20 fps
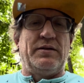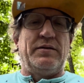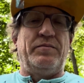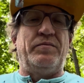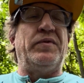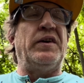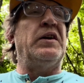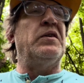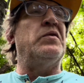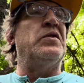
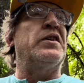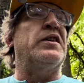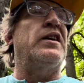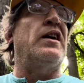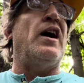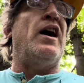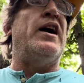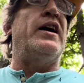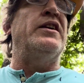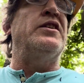Being with
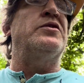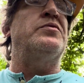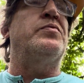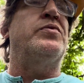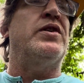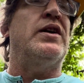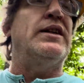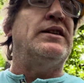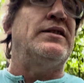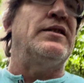God is
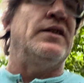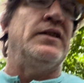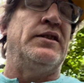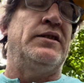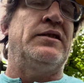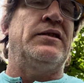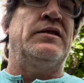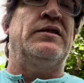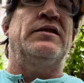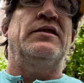
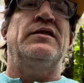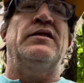priceless.